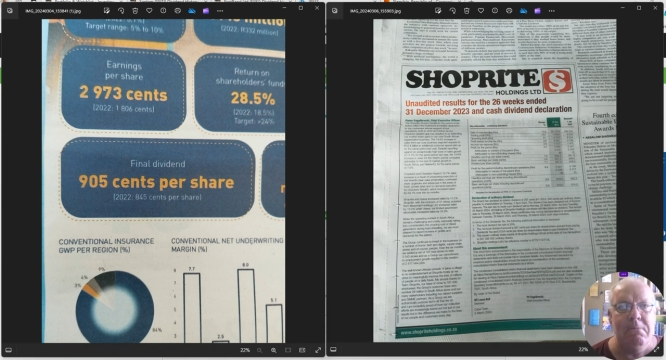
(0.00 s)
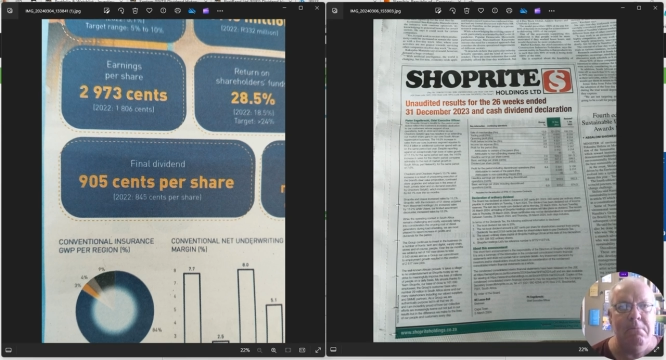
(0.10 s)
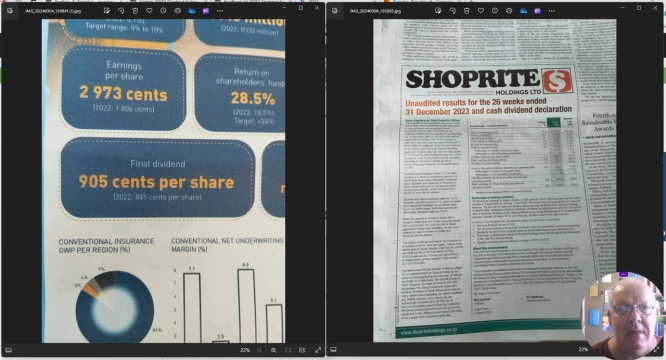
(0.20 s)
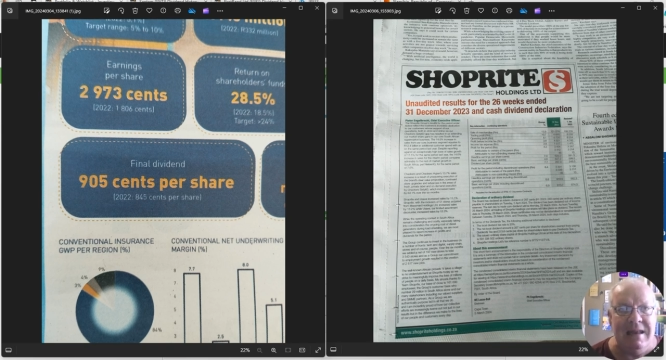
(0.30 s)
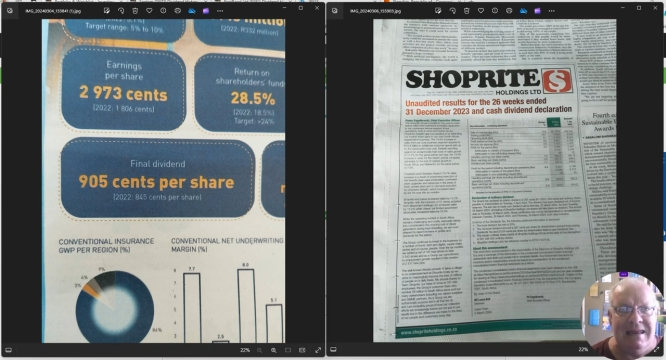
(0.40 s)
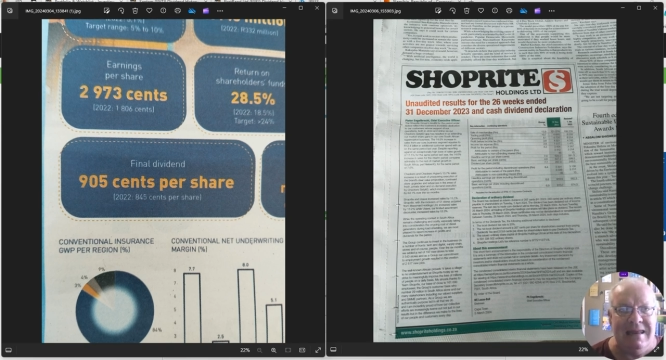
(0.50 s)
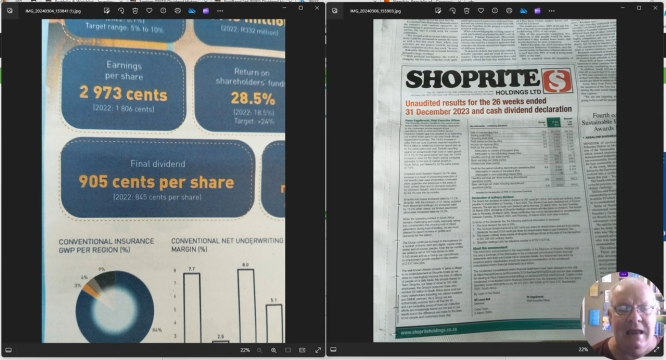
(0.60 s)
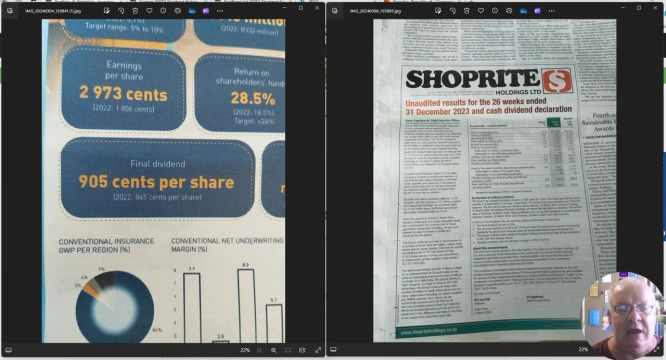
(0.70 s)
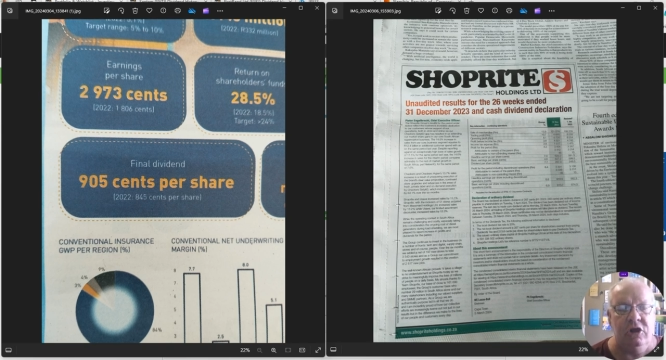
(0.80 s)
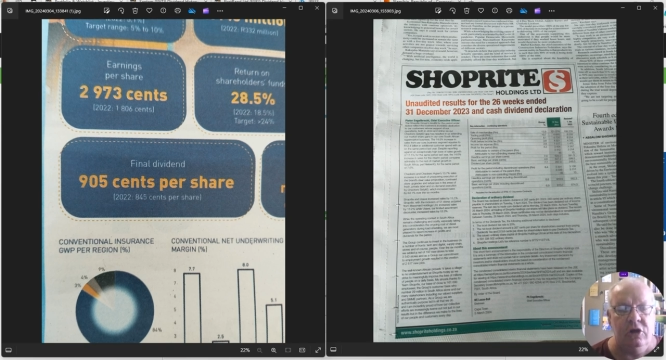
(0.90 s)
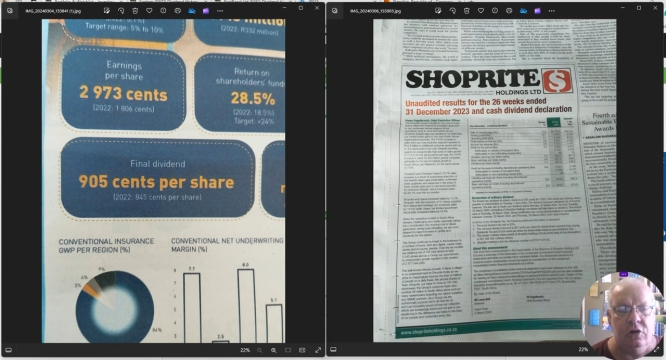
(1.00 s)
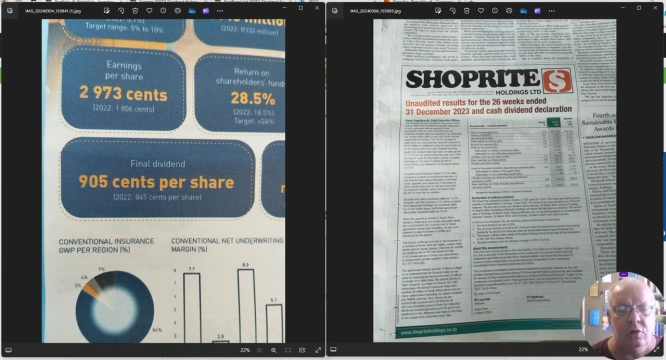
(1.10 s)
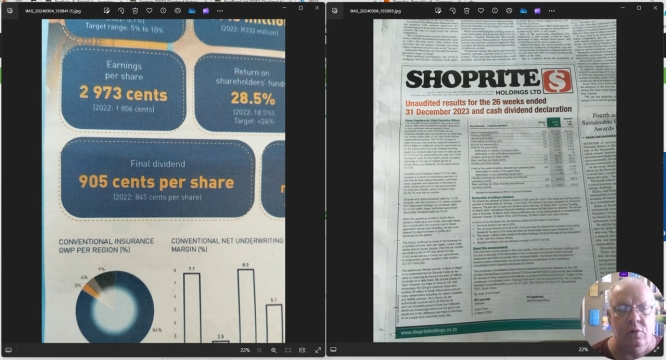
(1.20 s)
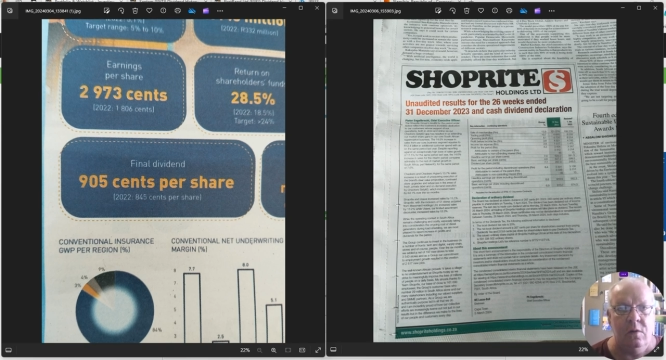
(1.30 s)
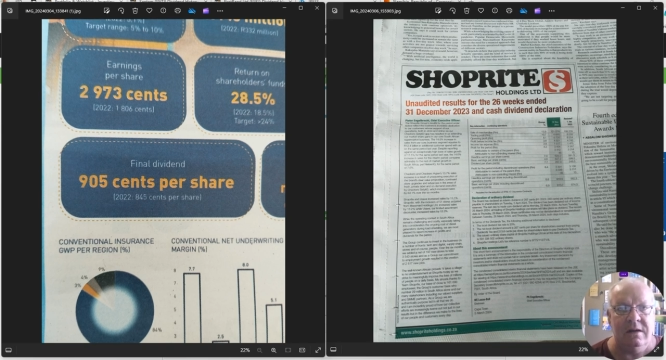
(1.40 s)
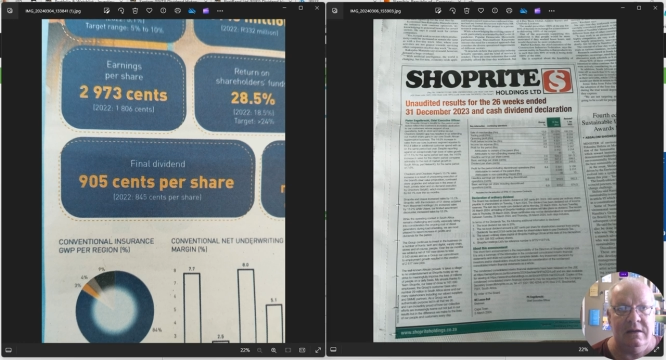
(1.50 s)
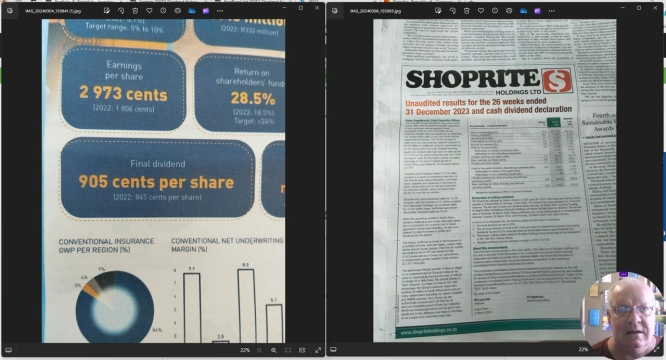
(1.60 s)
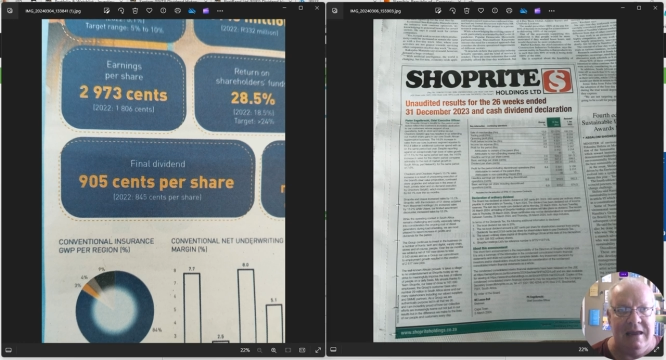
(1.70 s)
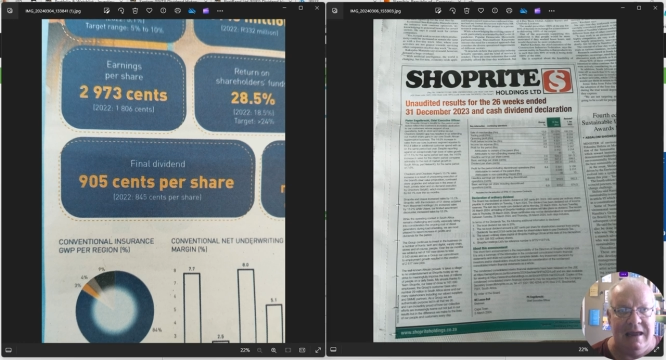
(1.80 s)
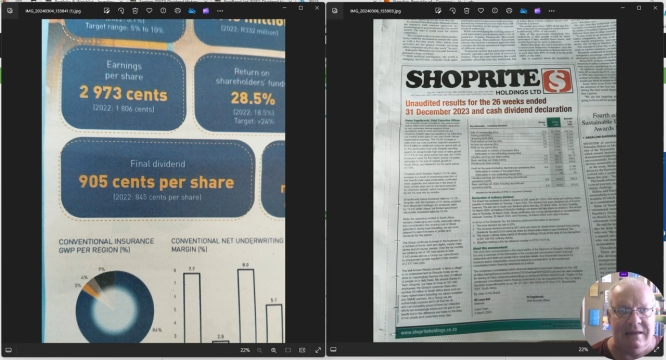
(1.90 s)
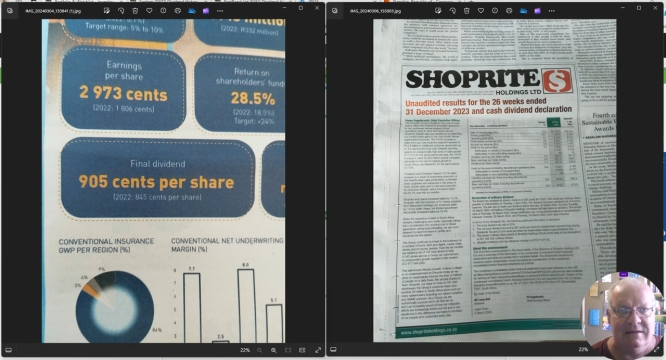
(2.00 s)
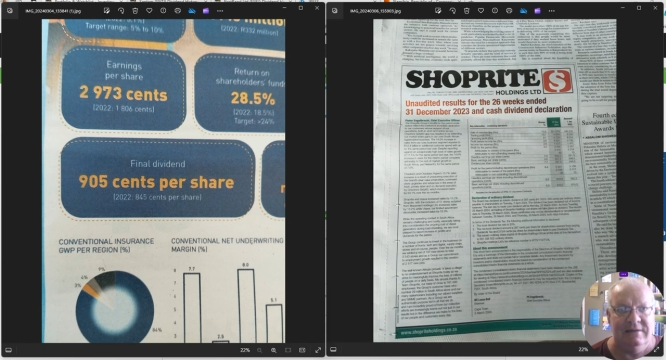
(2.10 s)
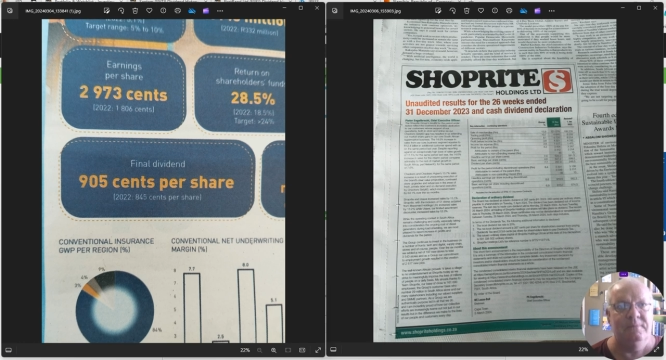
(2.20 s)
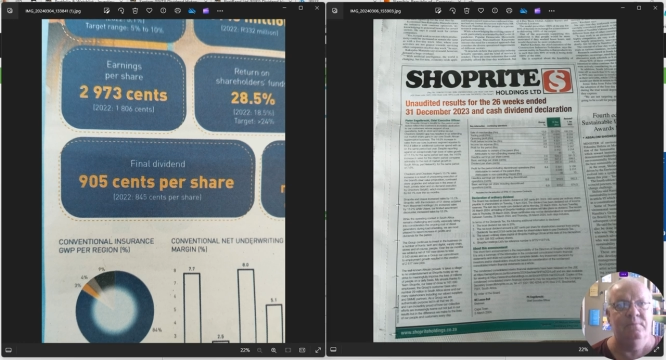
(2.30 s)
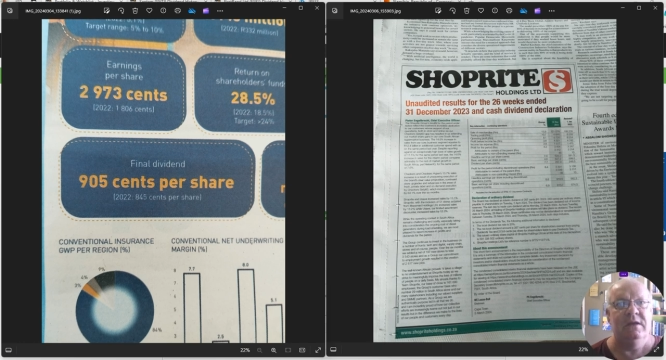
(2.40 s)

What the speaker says: Money you get